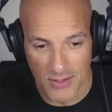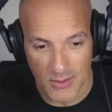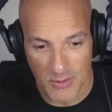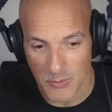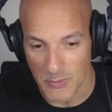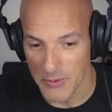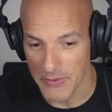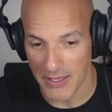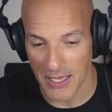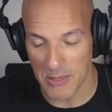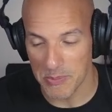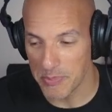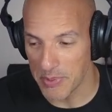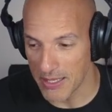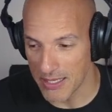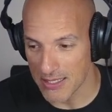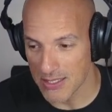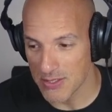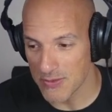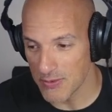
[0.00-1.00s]
without
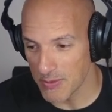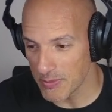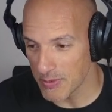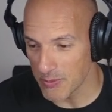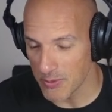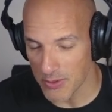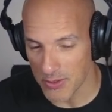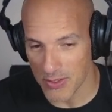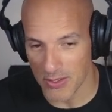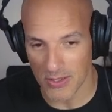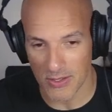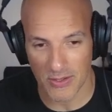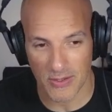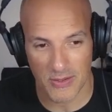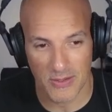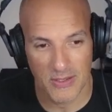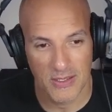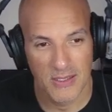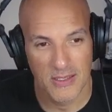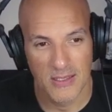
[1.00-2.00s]
bugs from the word go,
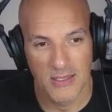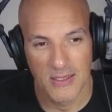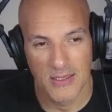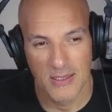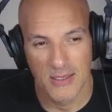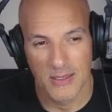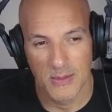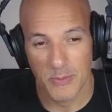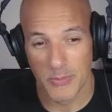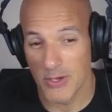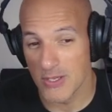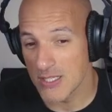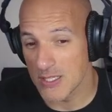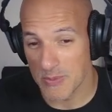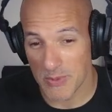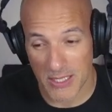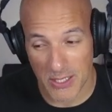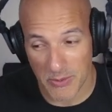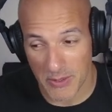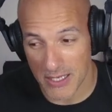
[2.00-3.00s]

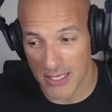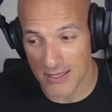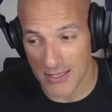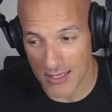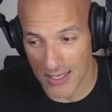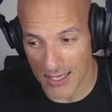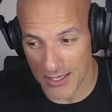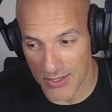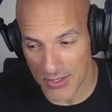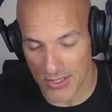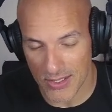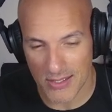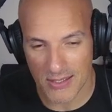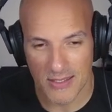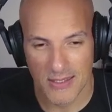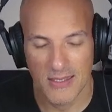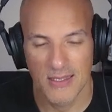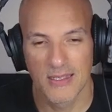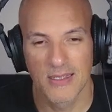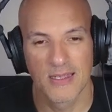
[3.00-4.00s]
possibly quicker than I could.
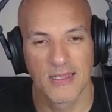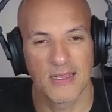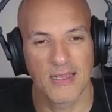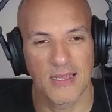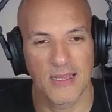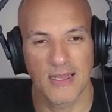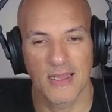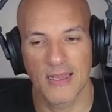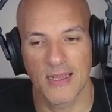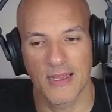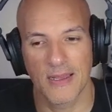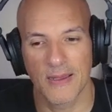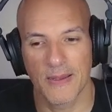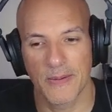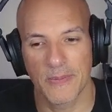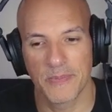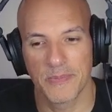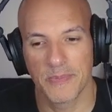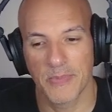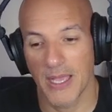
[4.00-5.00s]

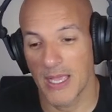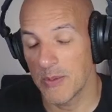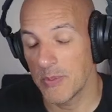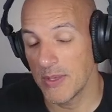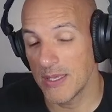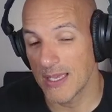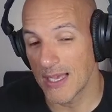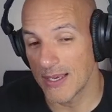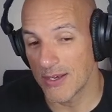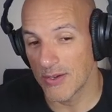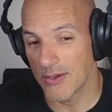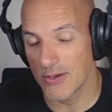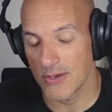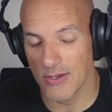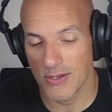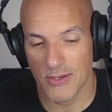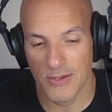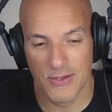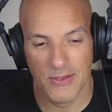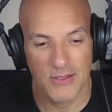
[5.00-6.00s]
Maybe, I don't
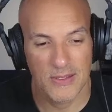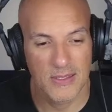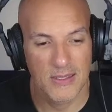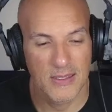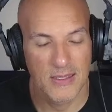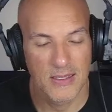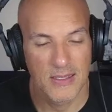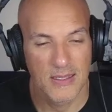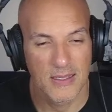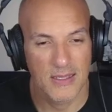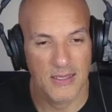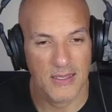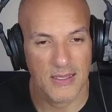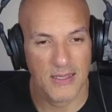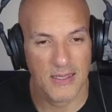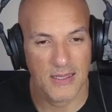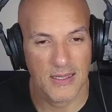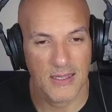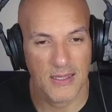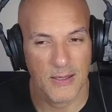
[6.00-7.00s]
know.
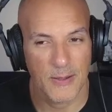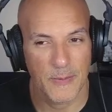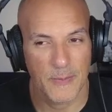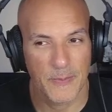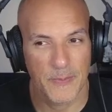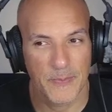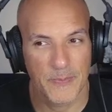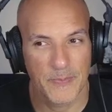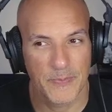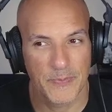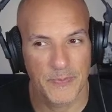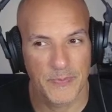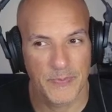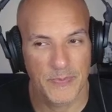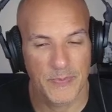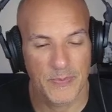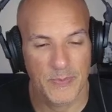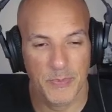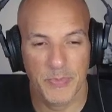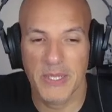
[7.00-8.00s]

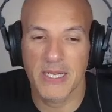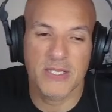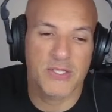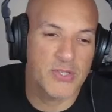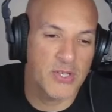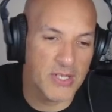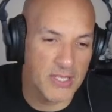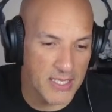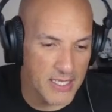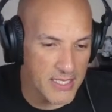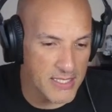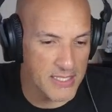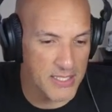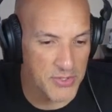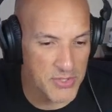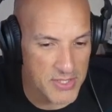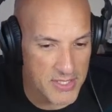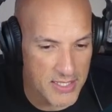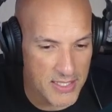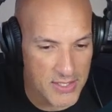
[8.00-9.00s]
But it certainly is
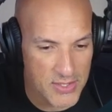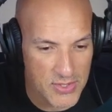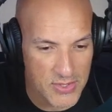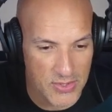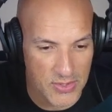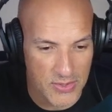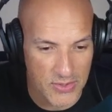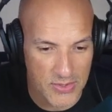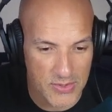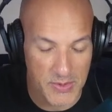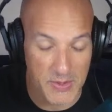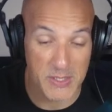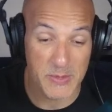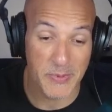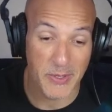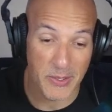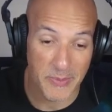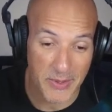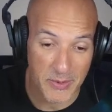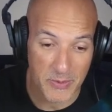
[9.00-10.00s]
interesting to
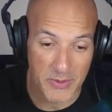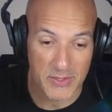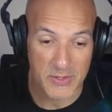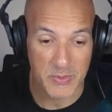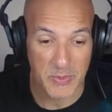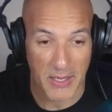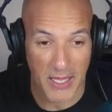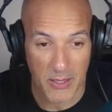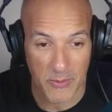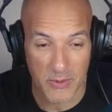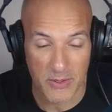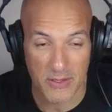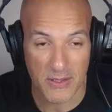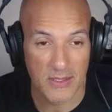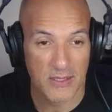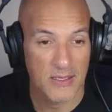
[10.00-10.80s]
experiment with, to play with.